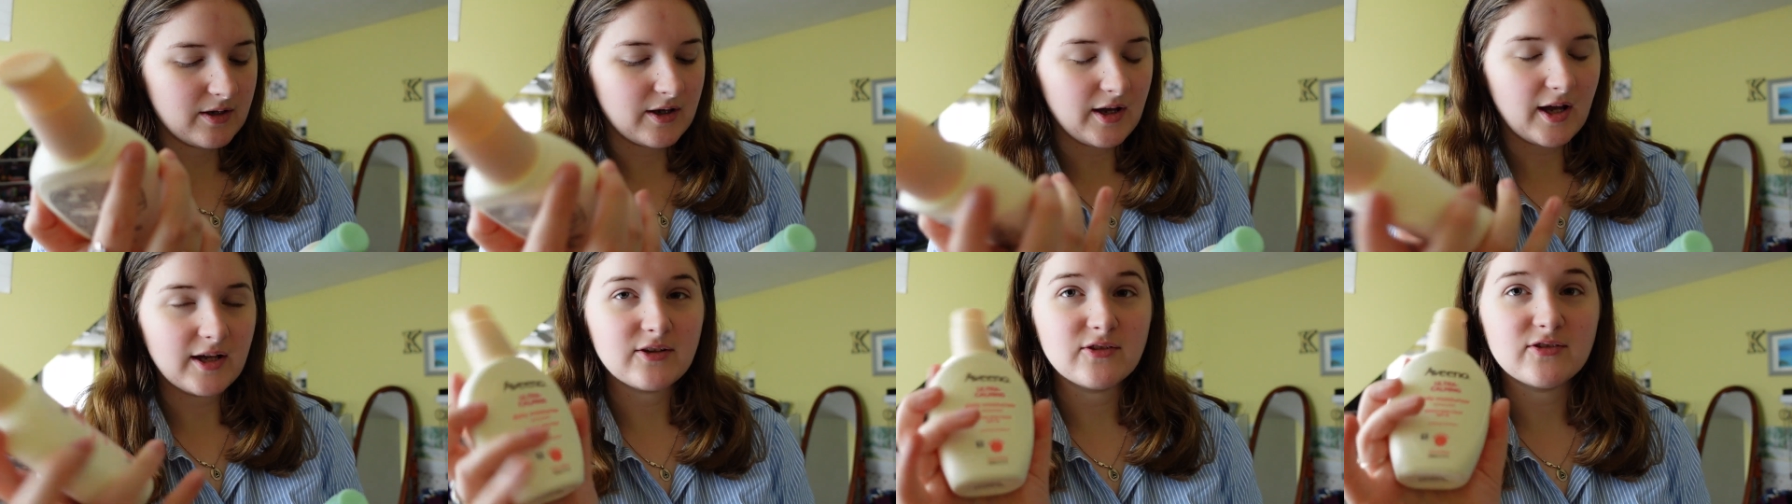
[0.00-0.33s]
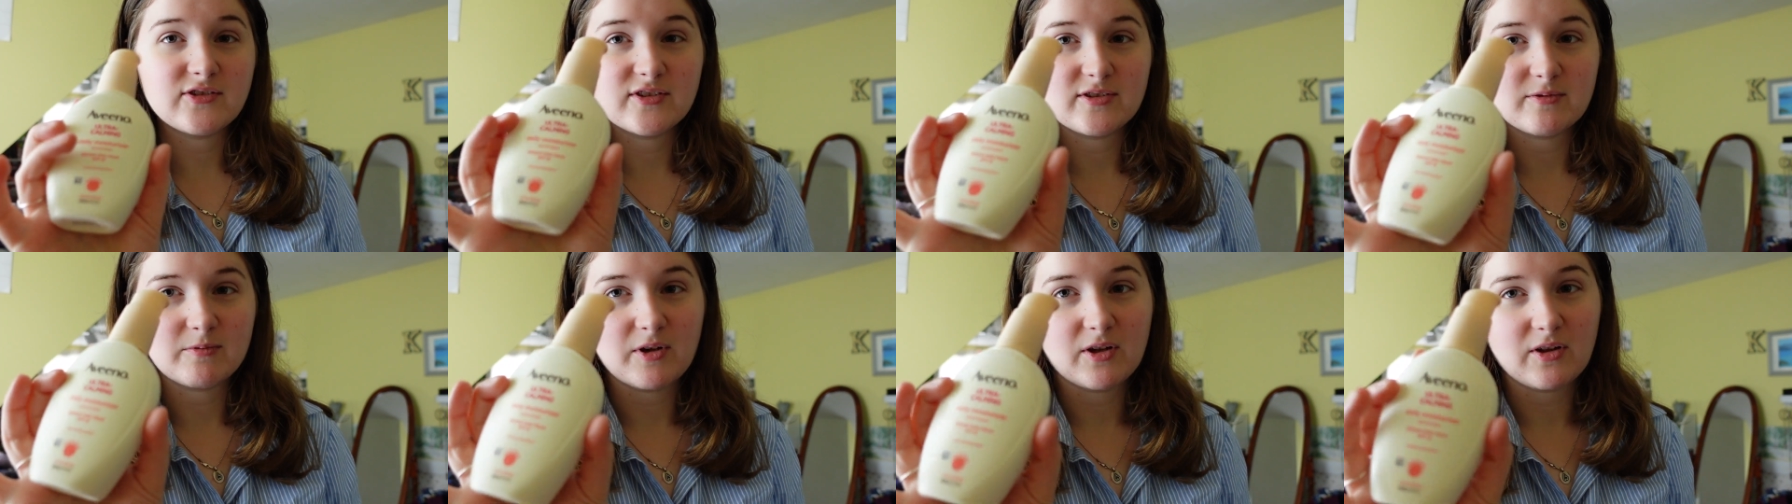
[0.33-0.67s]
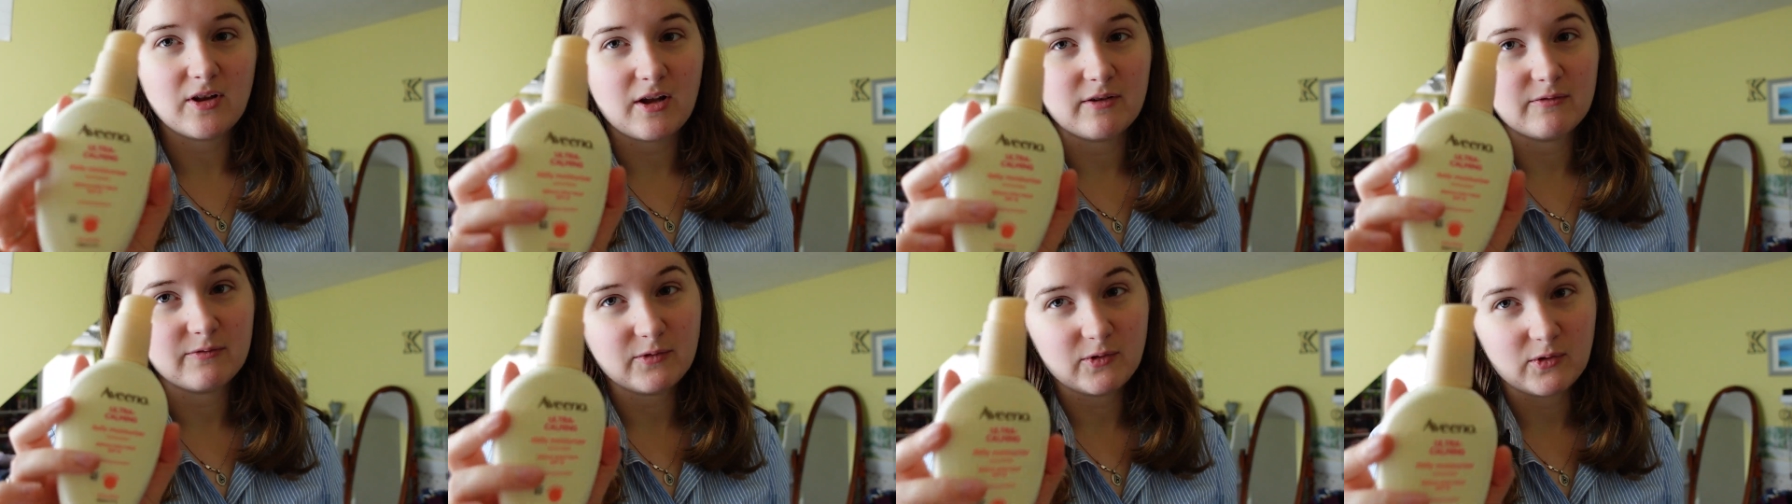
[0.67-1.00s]
I use this one a
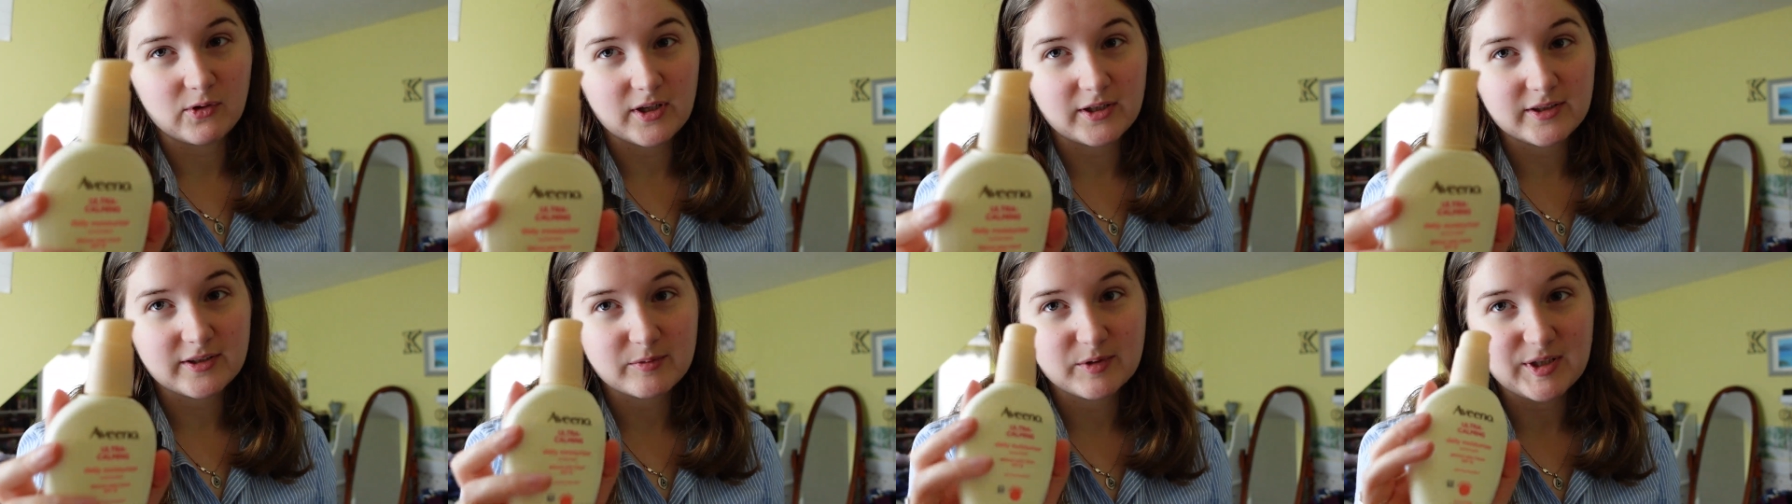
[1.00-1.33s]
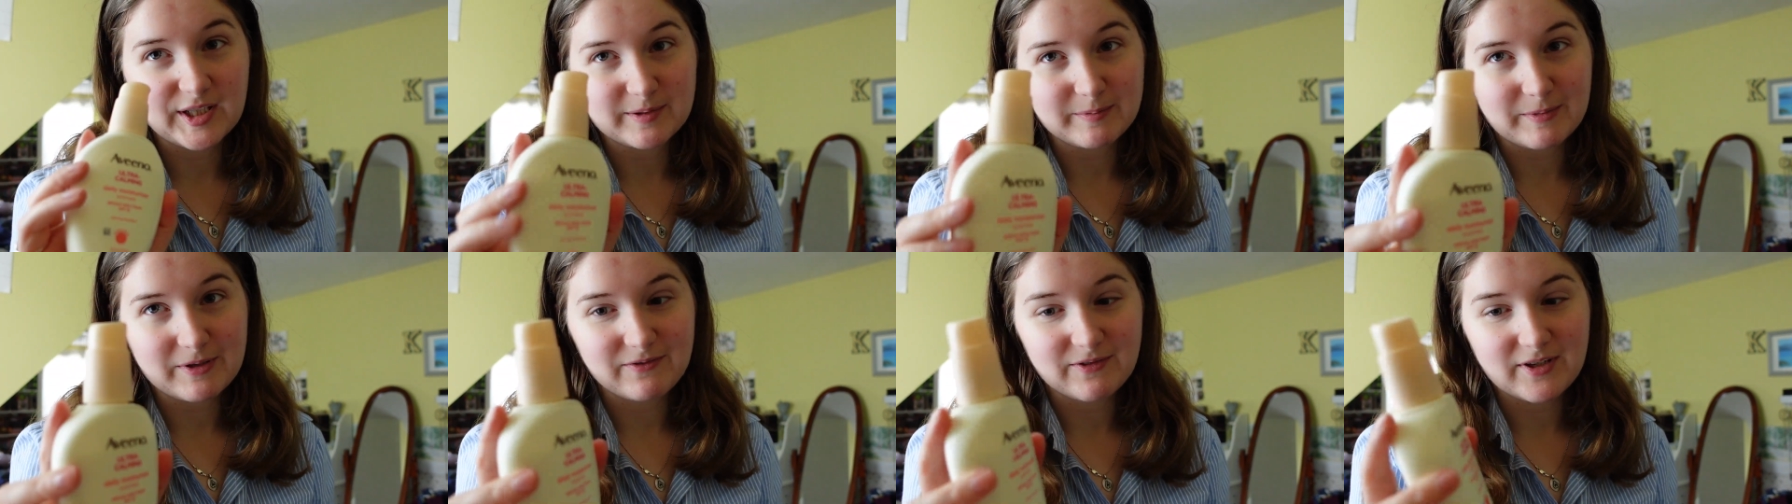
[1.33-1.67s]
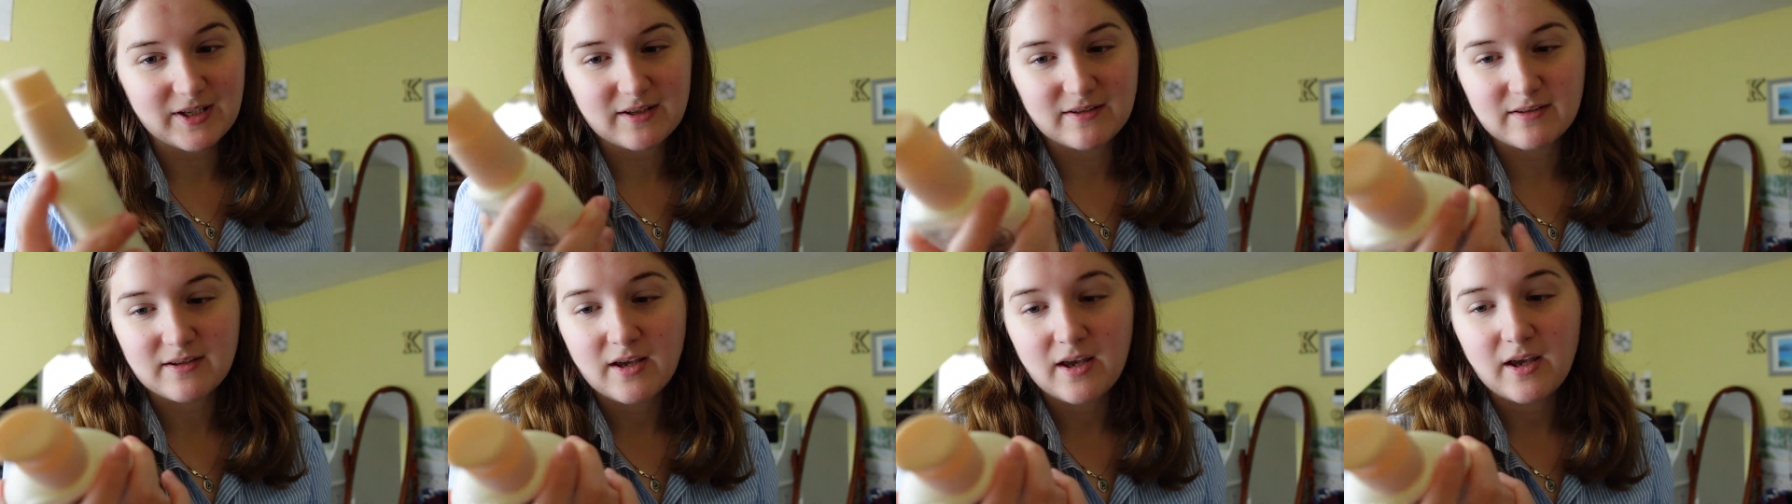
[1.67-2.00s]
lot in Florida to protect my
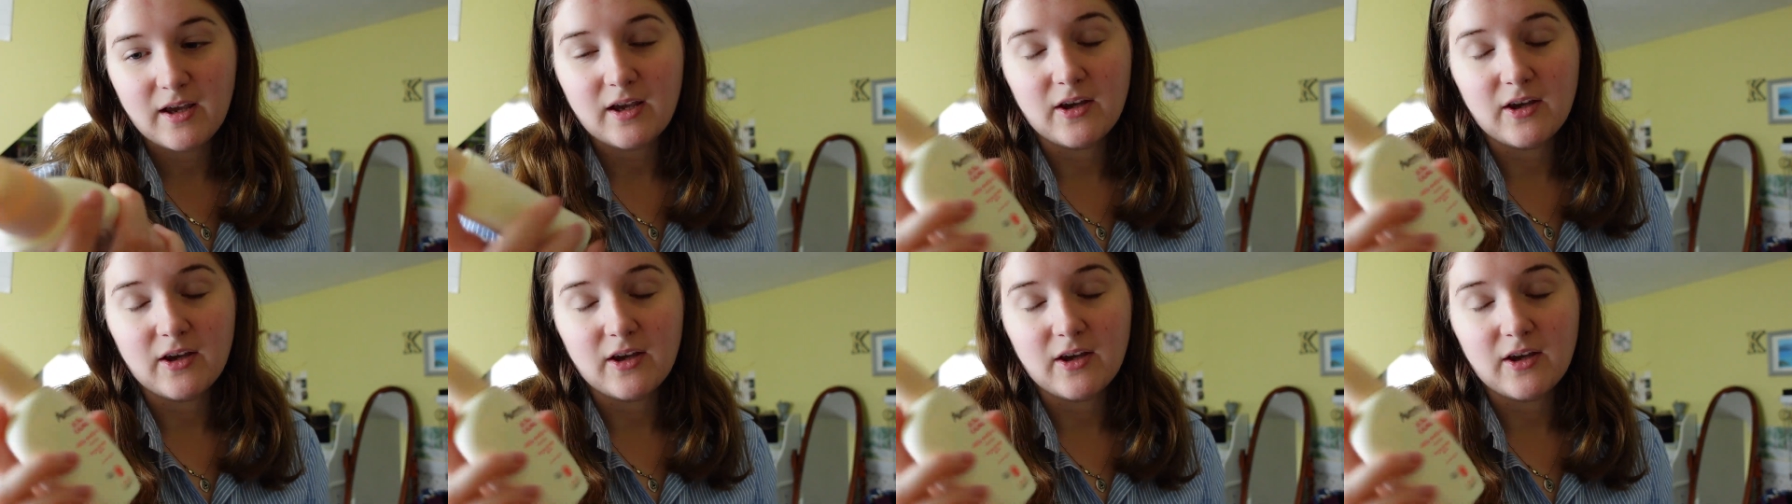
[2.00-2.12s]
face.